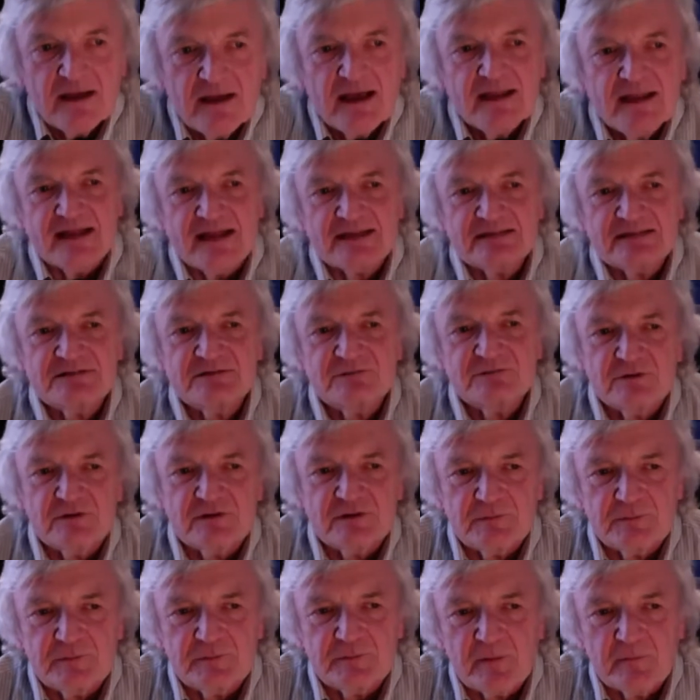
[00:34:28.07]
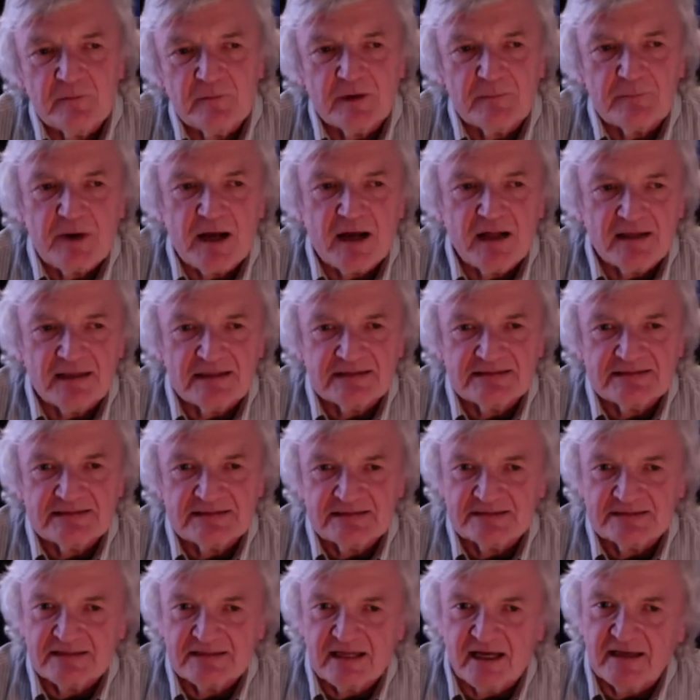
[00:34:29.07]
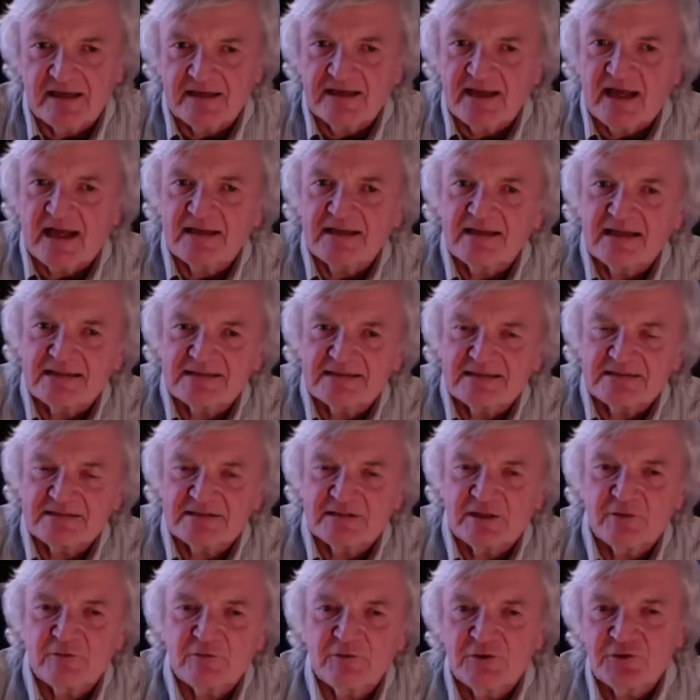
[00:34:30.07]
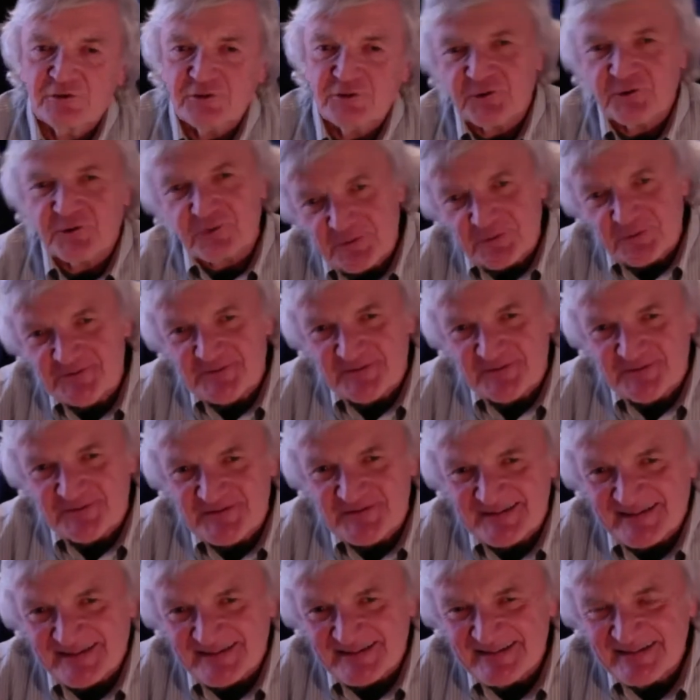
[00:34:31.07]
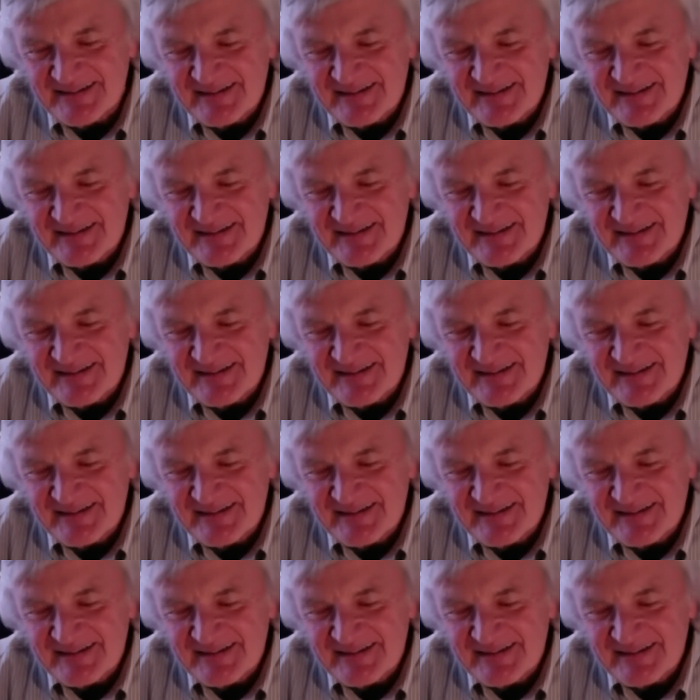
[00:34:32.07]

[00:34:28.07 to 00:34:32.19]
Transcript: That's sort of the public policy side, not necessarily the grocer side.